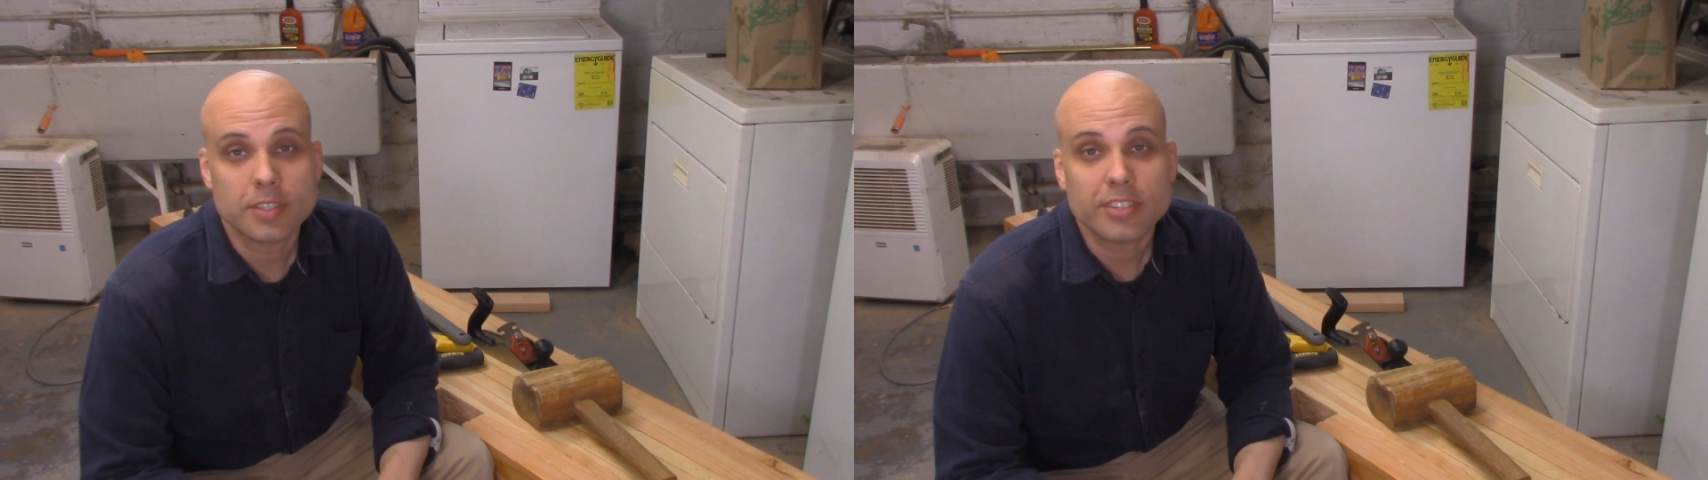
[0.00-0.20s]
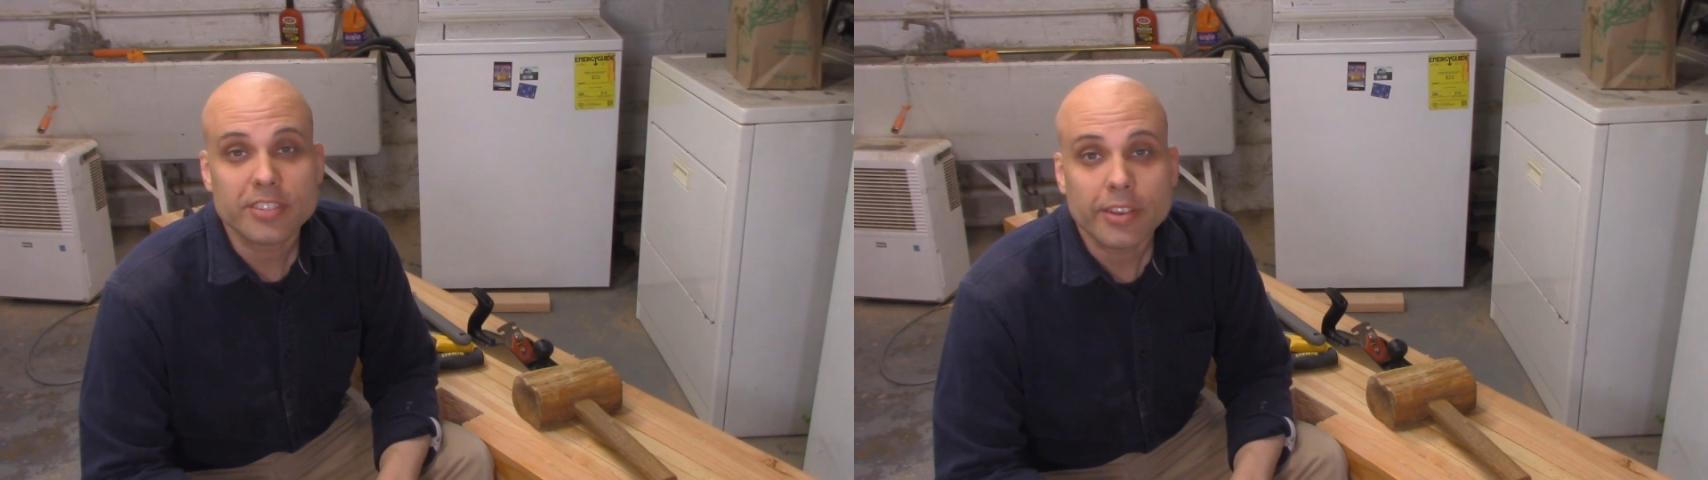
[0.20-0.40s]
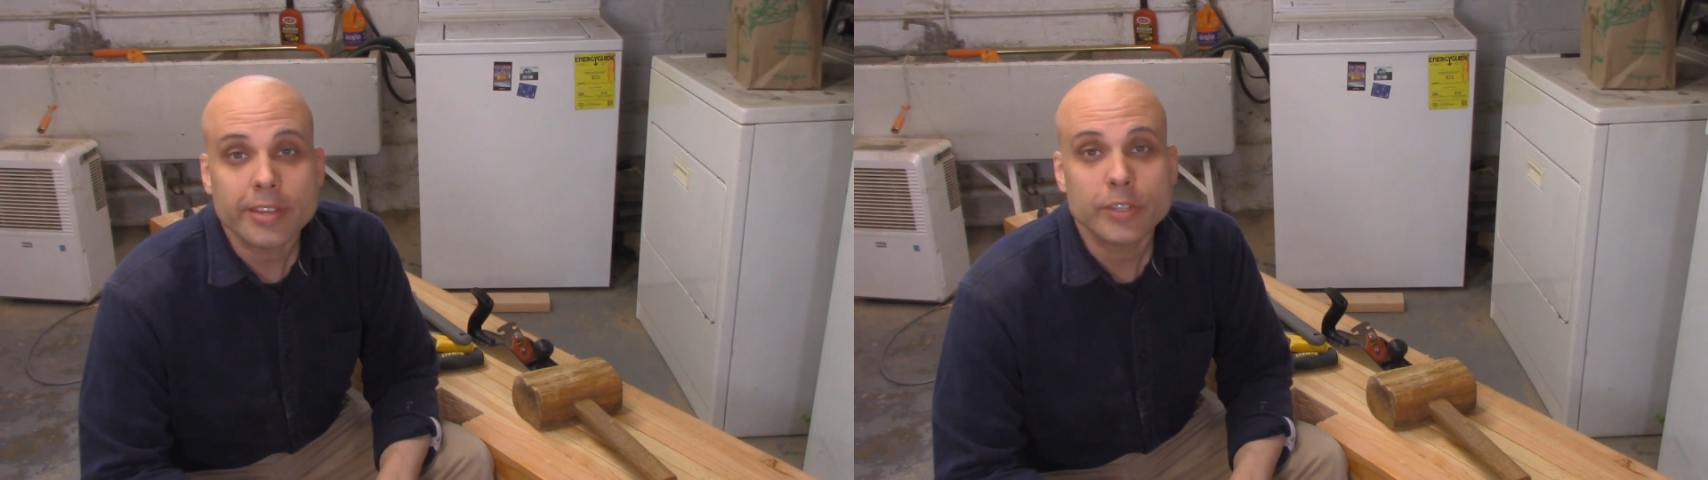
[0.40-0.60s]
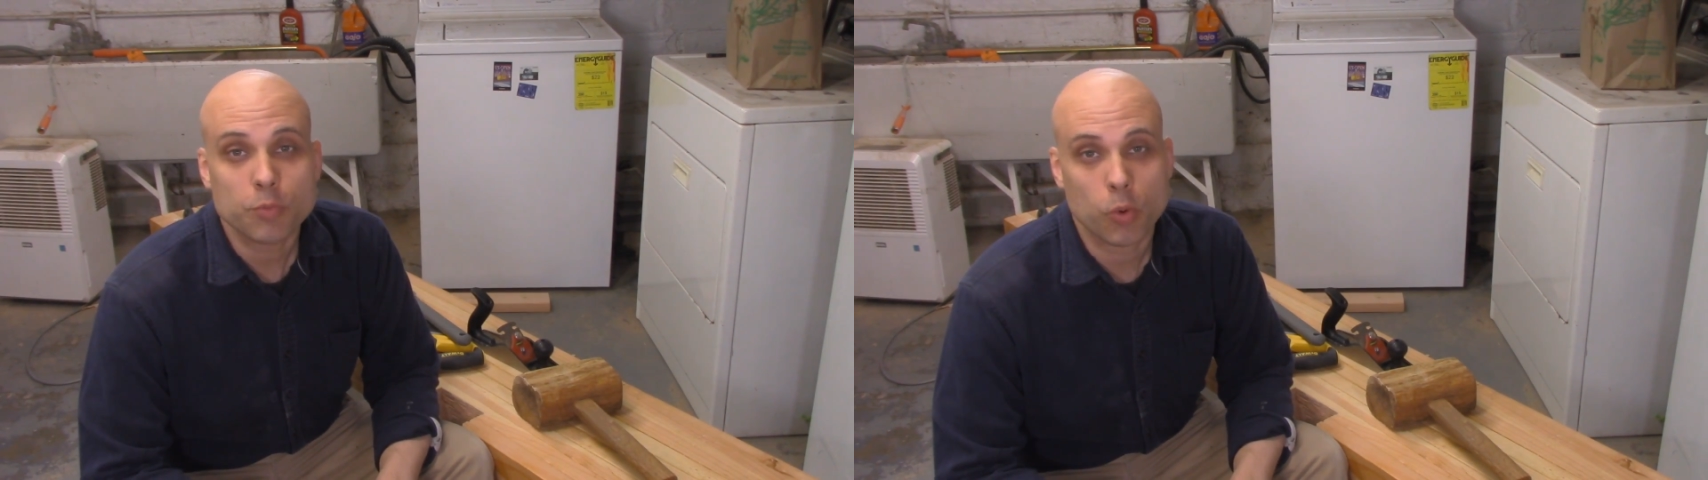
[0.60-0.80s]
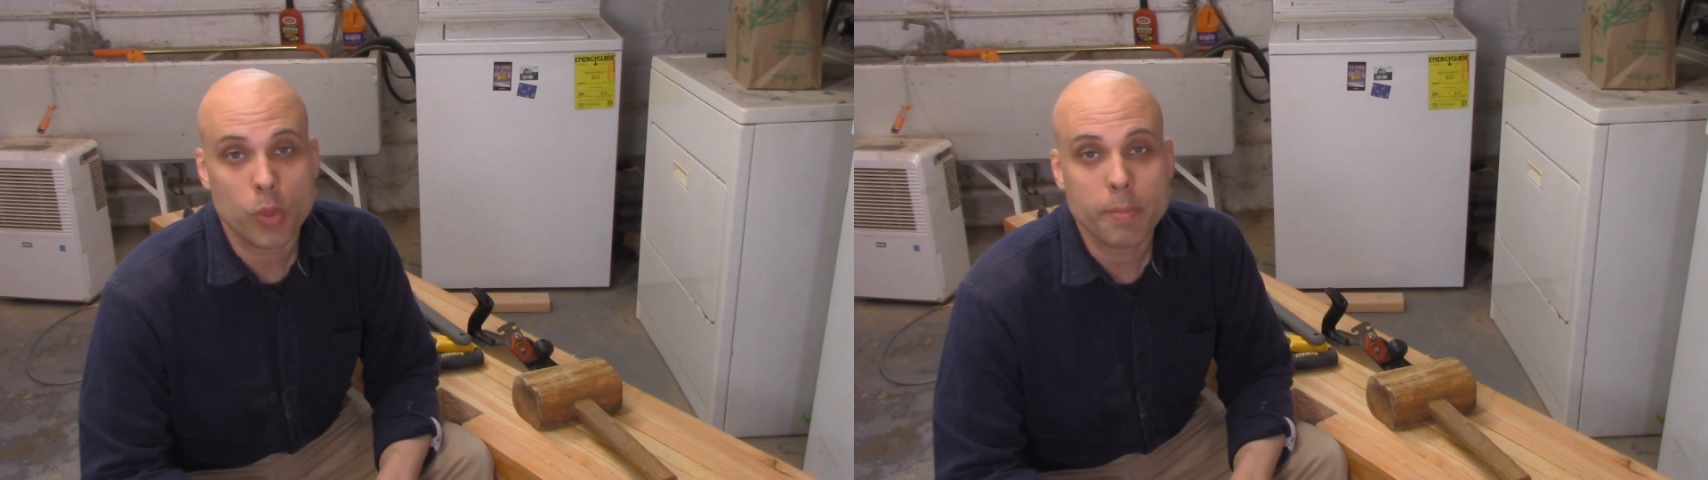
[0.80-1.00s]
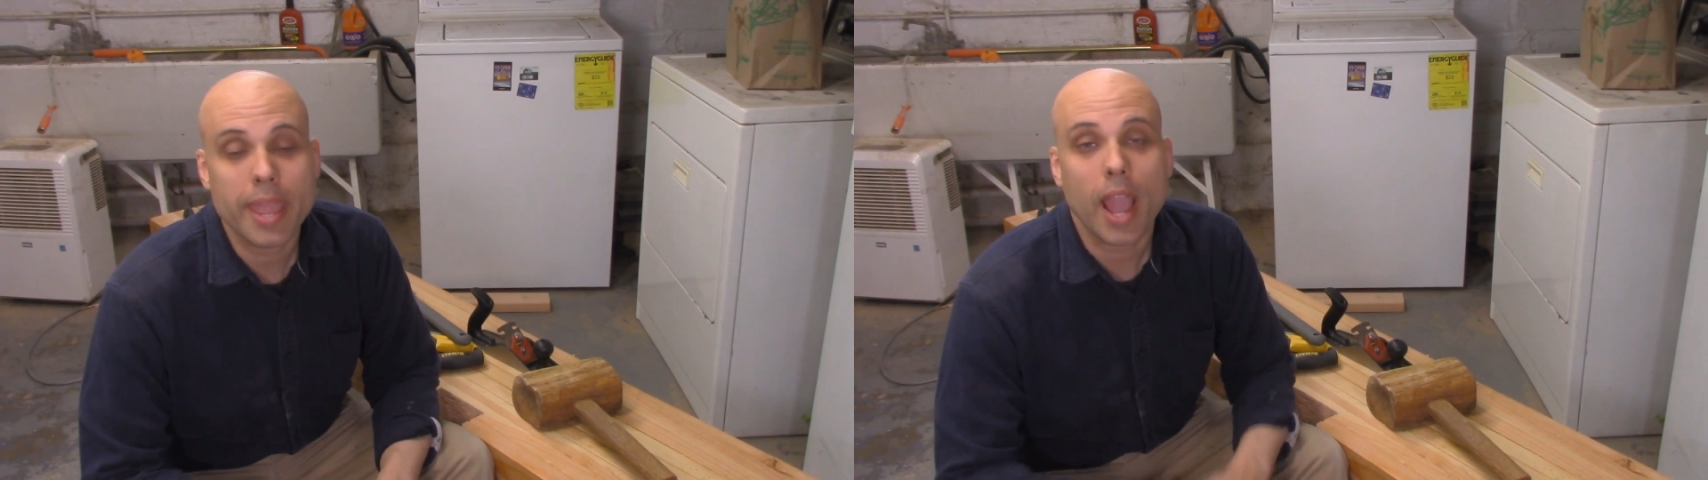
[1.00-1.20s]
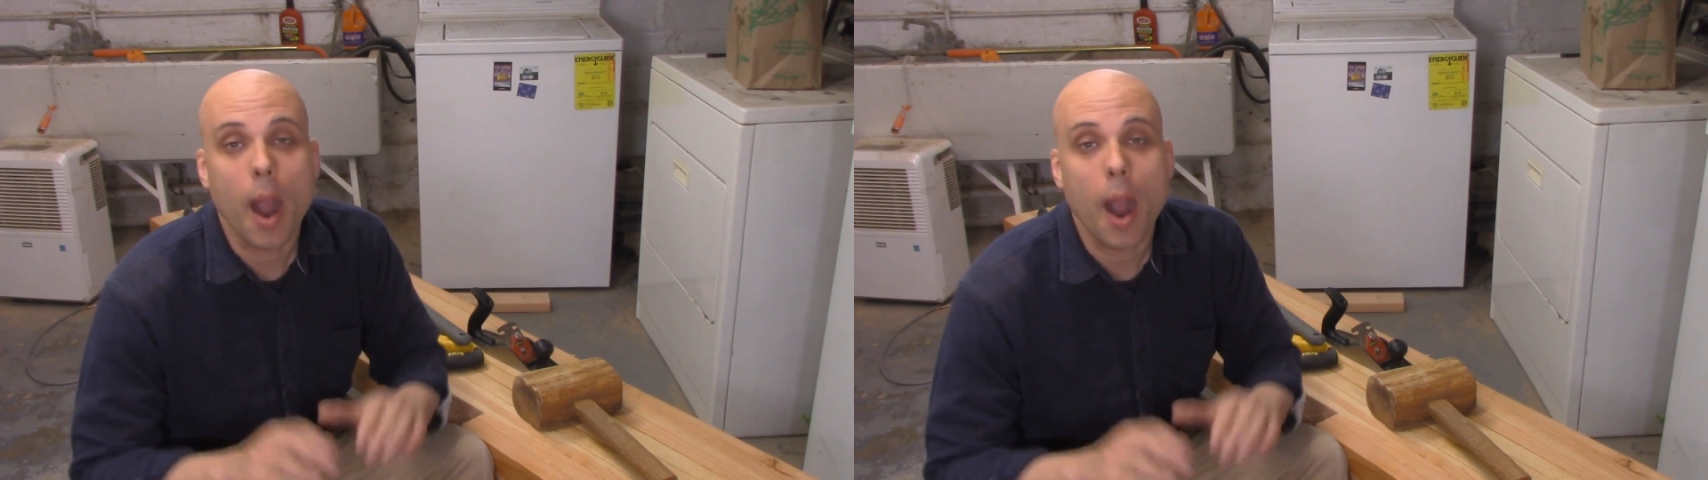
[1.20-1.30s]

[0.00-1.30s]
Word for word: the series where we make